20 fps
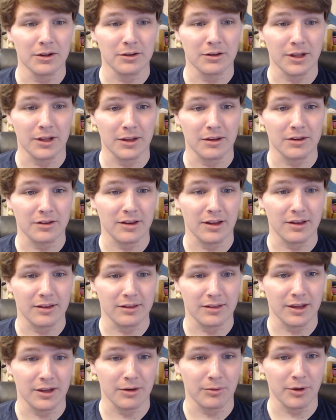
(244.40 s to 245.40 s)
It says
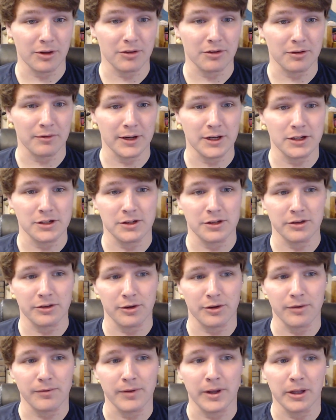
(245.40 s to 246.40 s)
that reservations are
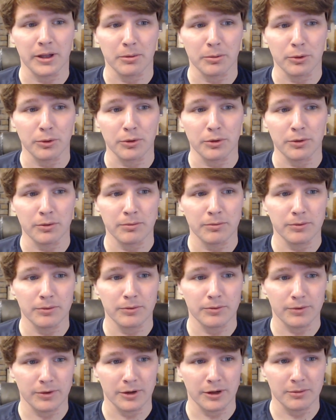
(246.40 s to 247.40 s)
available
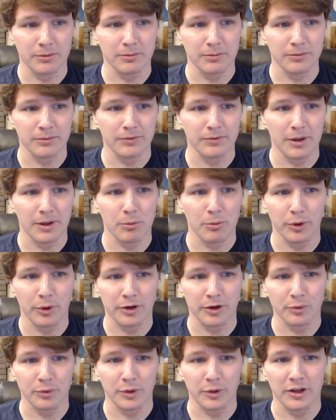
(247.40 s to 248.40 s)
from February
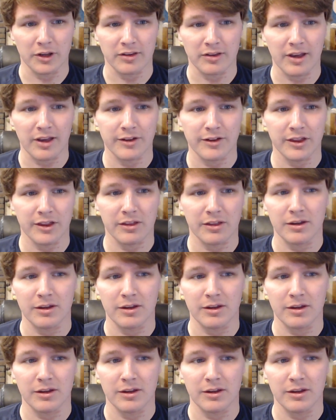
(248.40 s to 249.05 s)
twenty-seventh.